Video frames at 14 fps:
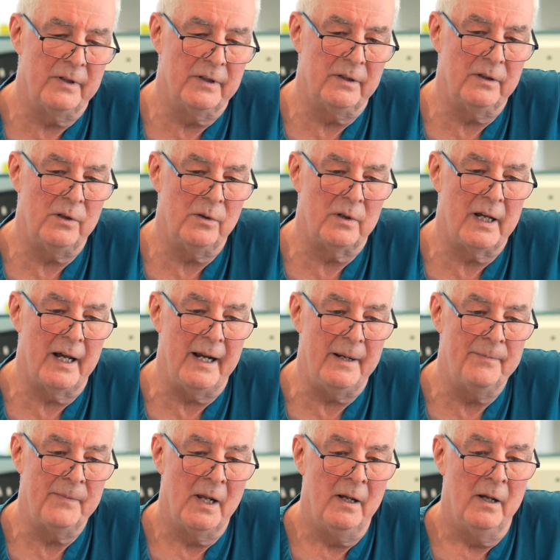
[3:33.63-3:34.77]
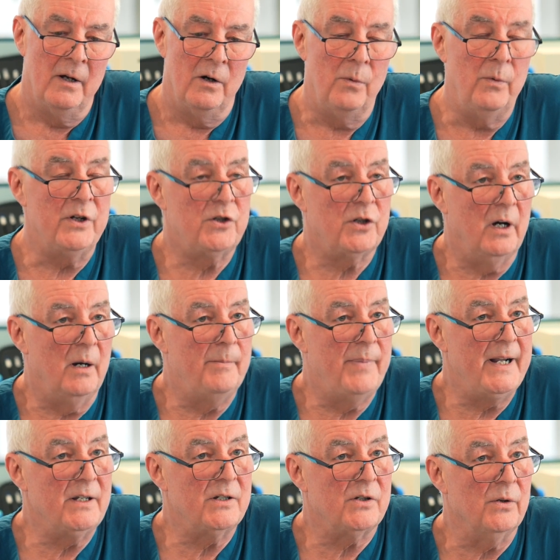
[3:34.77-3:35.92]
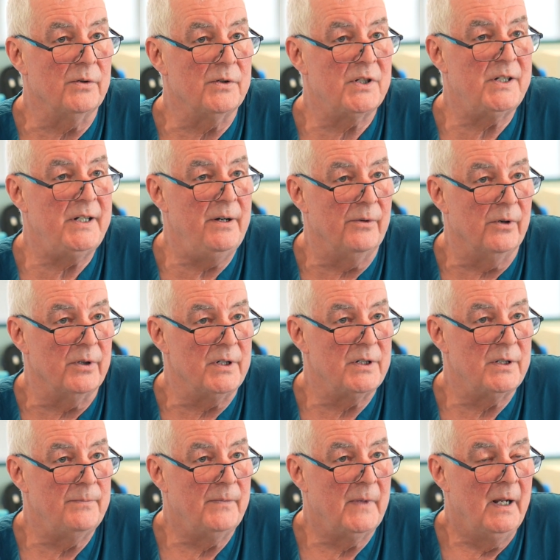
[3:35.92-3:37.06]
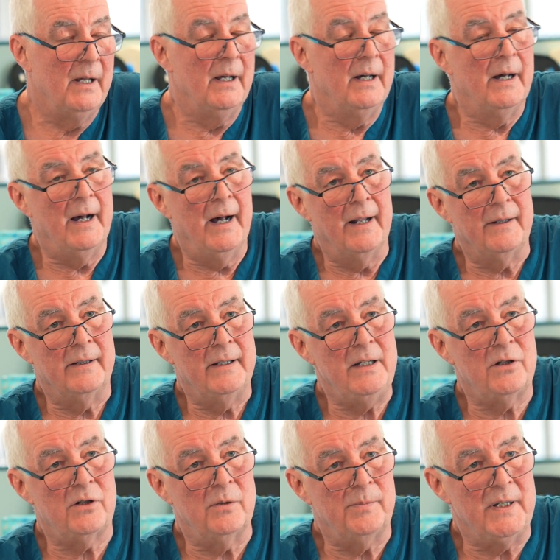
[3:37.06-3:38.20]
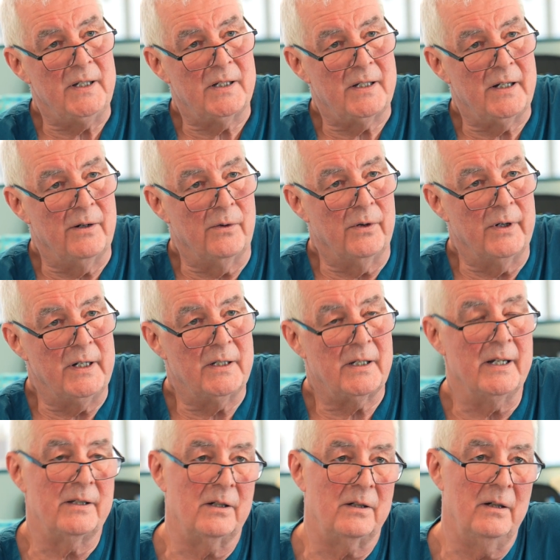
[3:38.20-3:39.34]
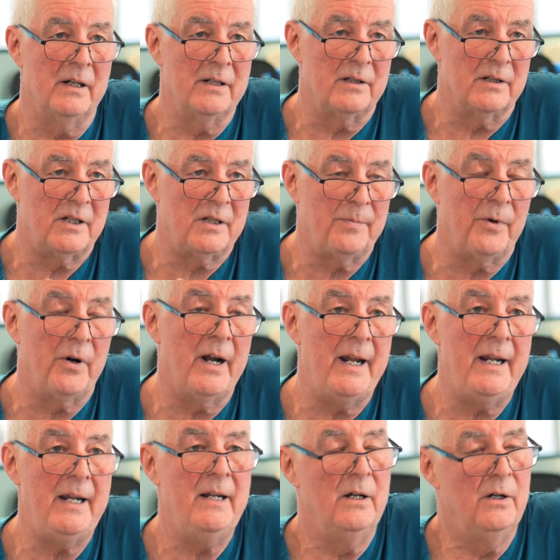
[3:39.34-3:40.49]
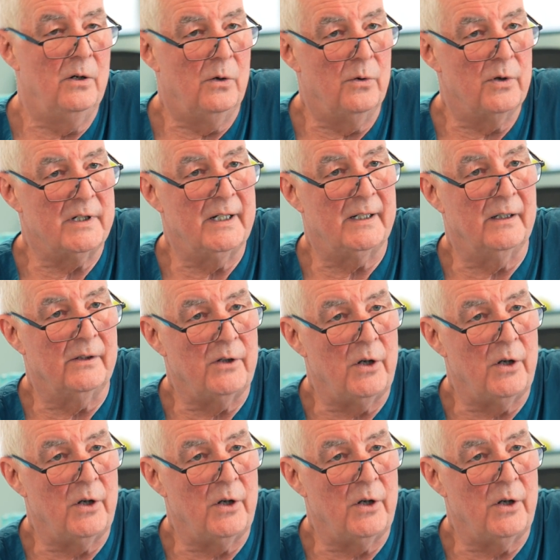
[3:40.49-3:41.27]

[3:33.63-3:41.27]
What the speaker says: within the UK, which are based on steroids. And these could be steroids as a spray or as little